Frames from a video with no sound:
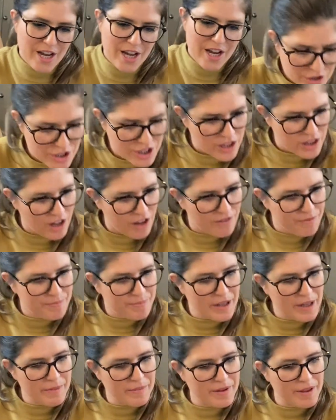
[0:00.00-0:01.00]
Children love
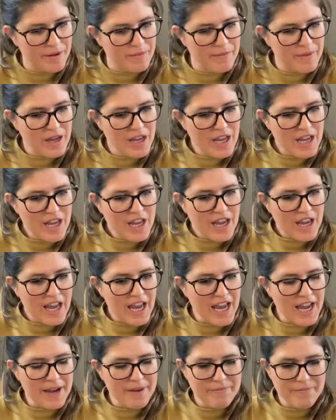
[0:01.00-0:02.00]
playing with them,
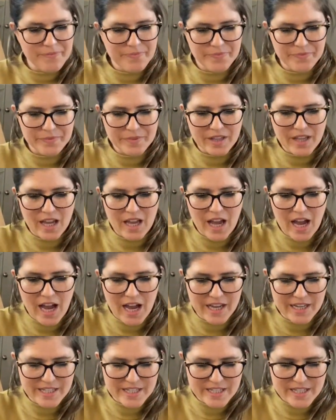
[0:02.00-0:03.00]

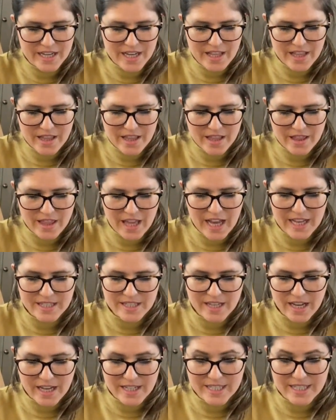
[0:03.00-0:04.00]
and
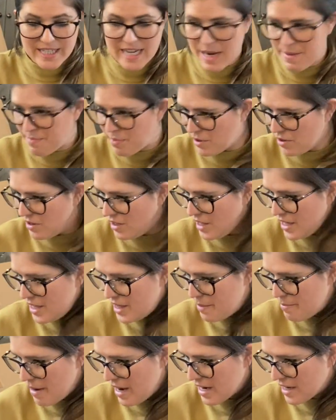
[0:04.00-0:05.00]
that's a staple in
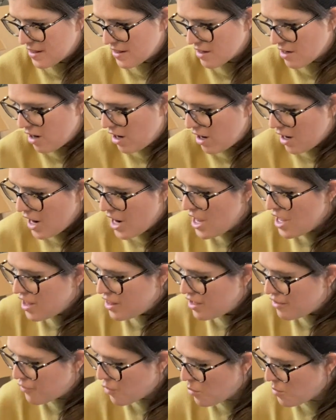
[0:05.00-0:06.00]
the back of the car.
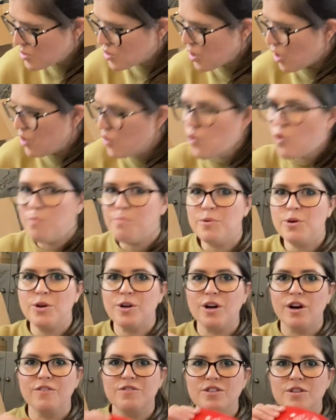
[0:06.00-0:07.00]
They've always got a
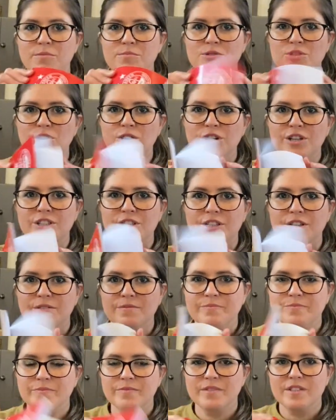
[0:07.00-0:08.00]
notebook of some sort.
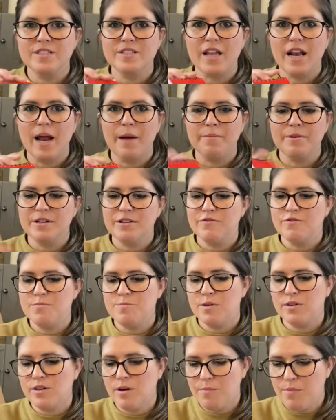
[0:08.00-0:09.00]
This is an Aberdeen
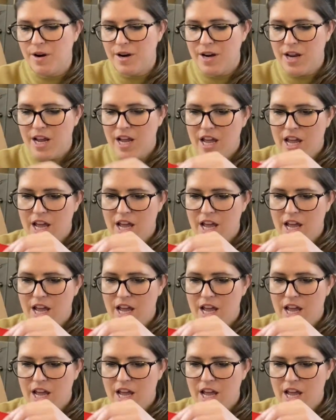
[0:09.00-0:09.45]
Football Club one.